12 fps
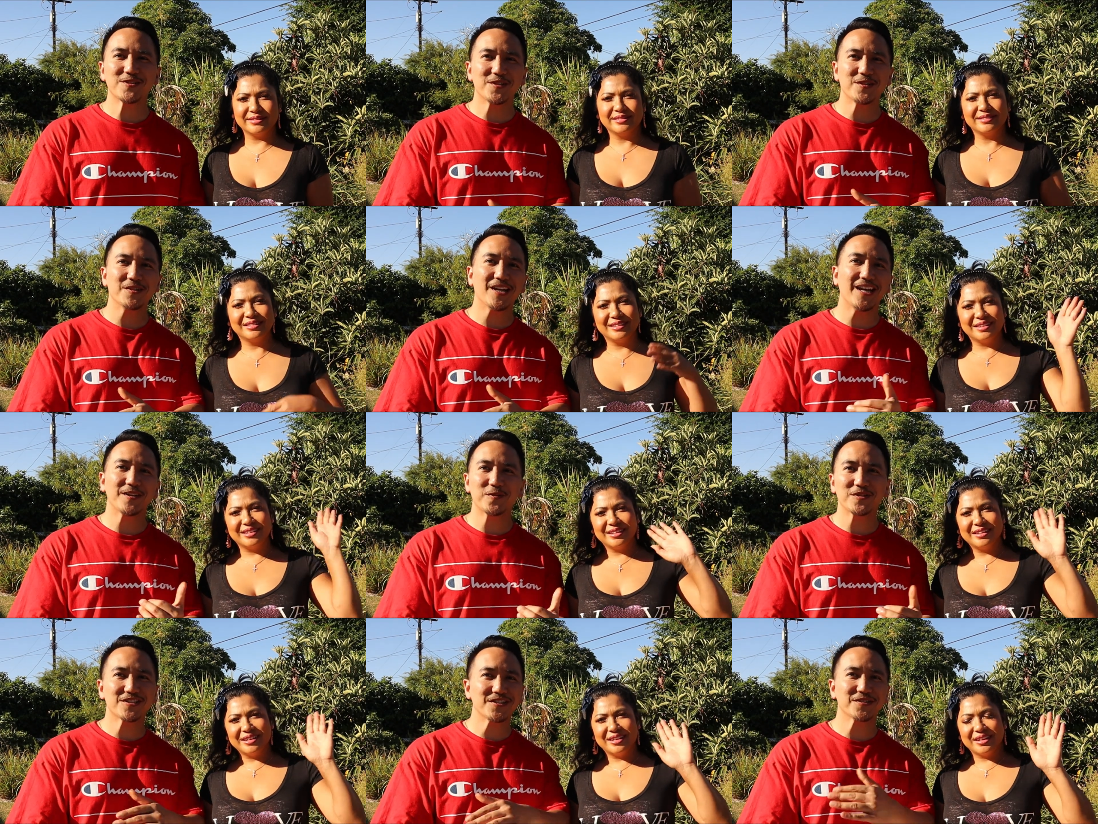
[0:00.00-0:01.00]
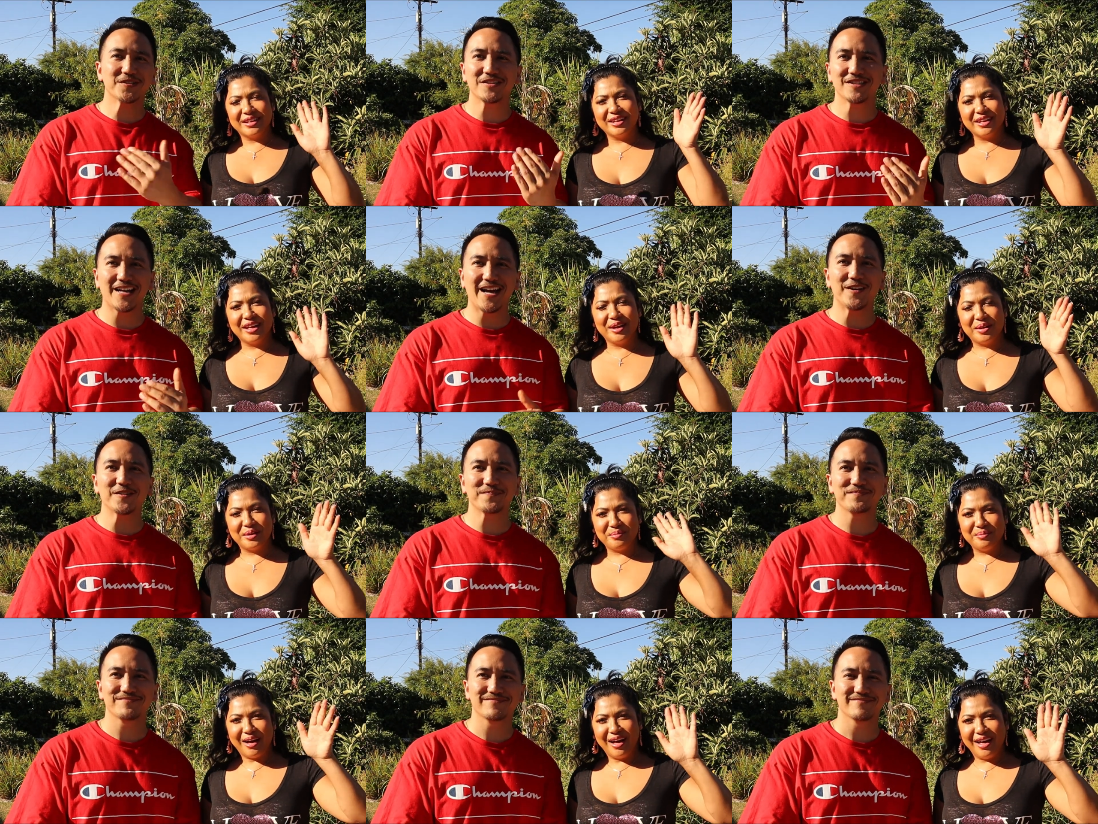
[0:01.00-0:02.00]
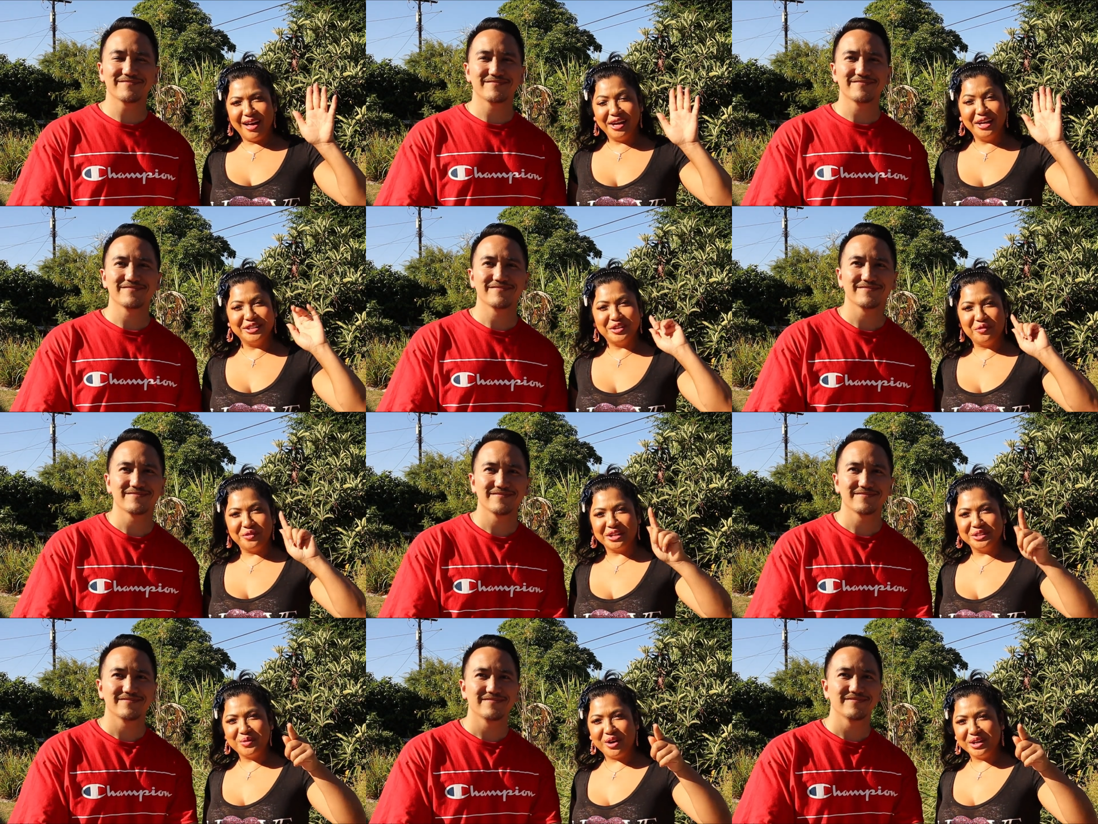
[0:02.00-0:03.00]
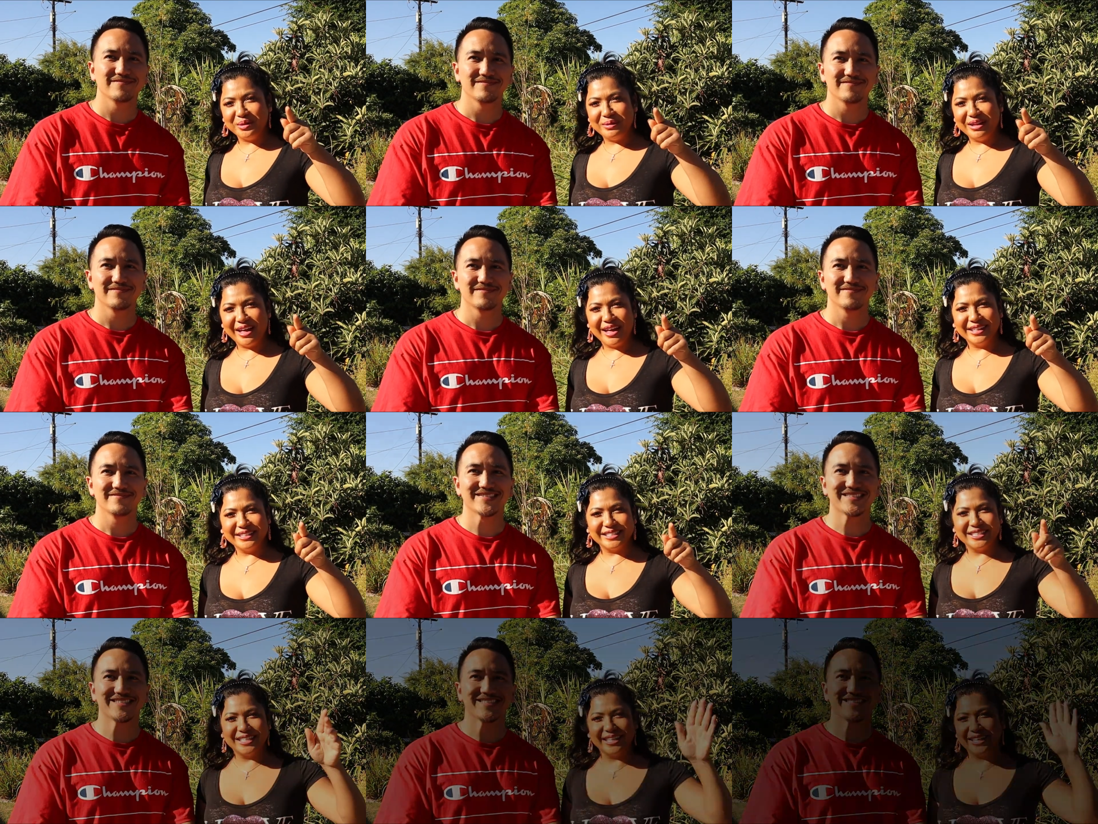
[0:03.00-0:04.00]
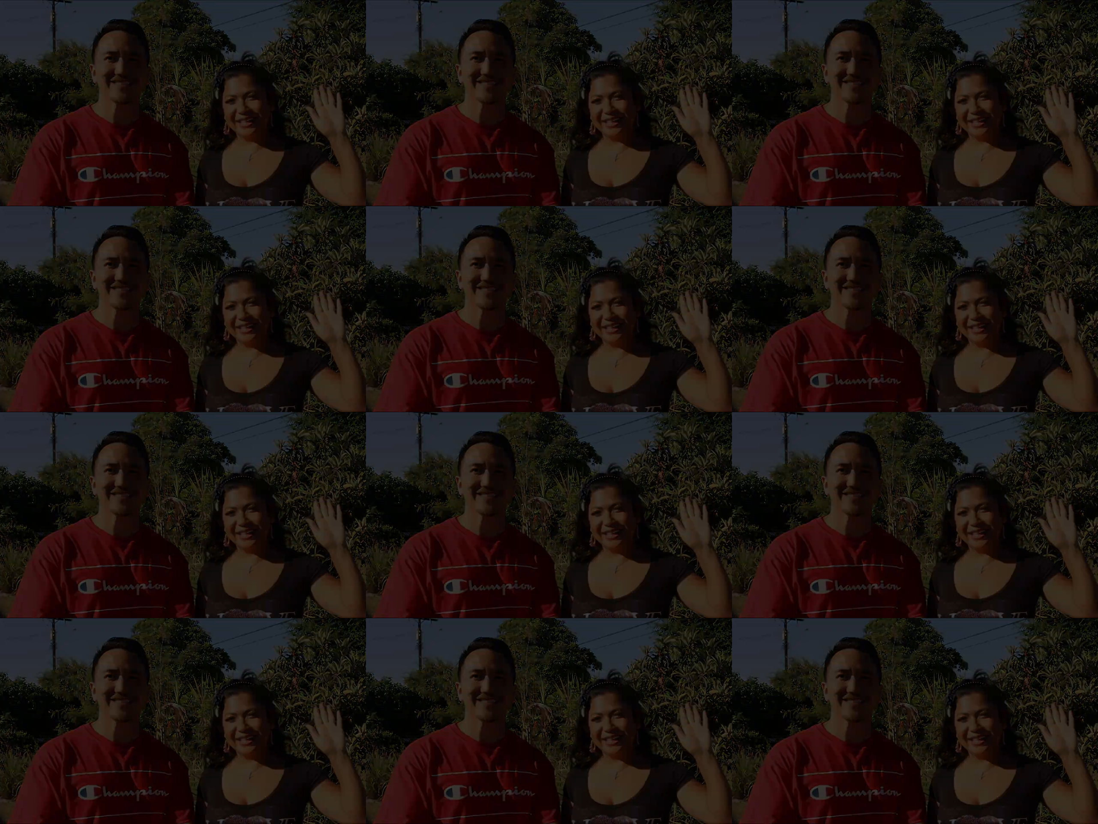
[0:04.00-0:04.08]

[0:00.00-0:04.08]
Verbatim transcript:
Speaker 1: Bistro and Orange Jungle out.
Speaker 2: Bye, and don't forget to water your plants.